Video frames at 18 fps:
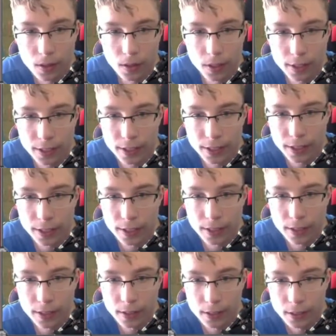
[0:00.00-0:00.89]

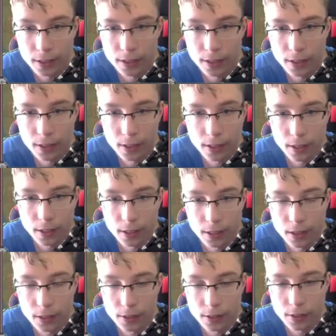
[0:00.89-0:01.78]
Okay.
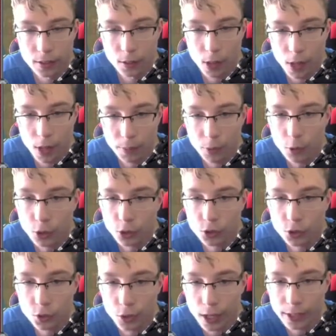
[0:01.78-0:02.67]
So I'm
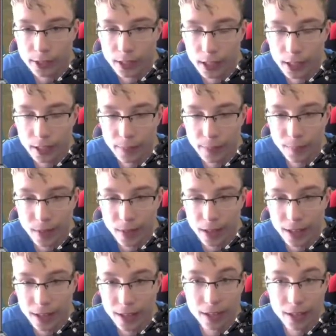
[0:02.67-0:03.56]
gonna try to get
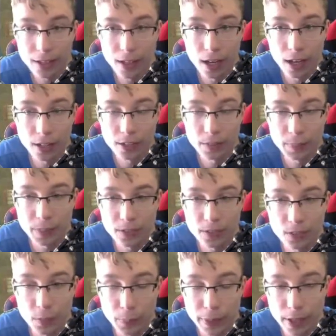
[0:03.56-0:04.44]

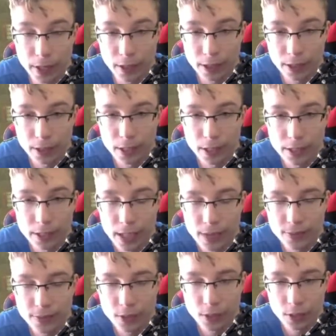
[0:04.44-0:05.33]
speed
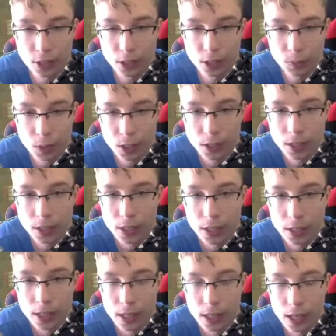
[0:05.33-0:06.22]
superiority after turn 1.
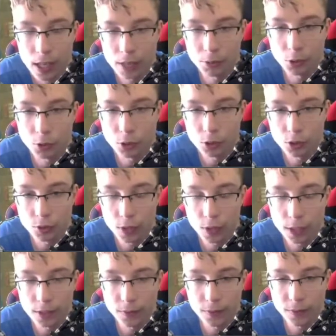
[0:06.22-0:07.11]
I'm gonna
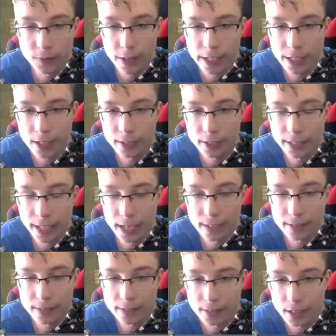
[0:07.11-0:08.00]
try to fake out the
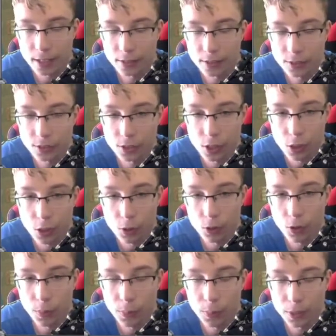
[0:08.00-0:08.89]
Kangaskhan
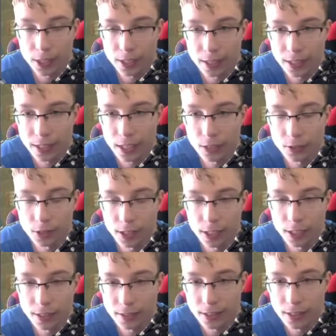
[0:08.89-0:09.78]
so opponent cannot
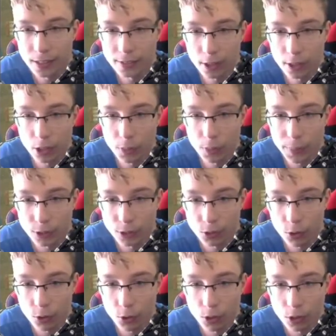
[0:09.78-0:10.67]
get the Sucker
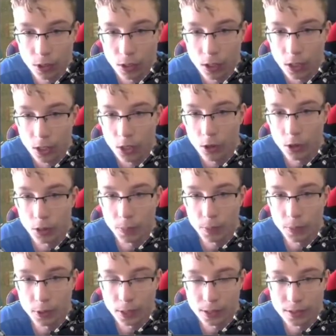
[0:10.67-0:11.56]
Punch on
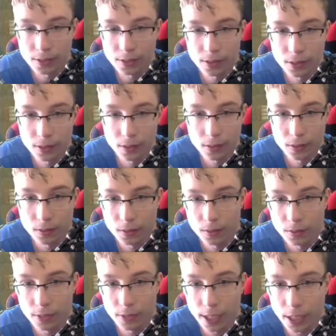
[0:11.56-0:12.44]
opponent's
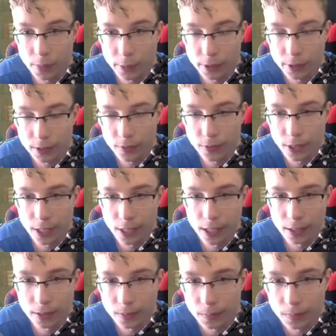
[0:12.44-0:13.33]
Dragapult if he
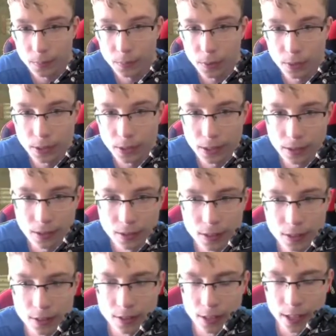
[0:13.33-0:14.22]
can, probably.
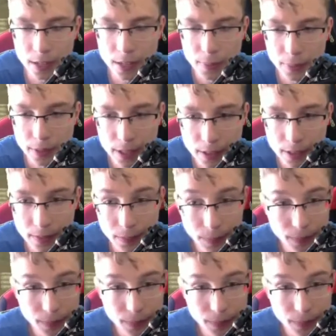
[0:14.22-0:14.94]
That's the game plan.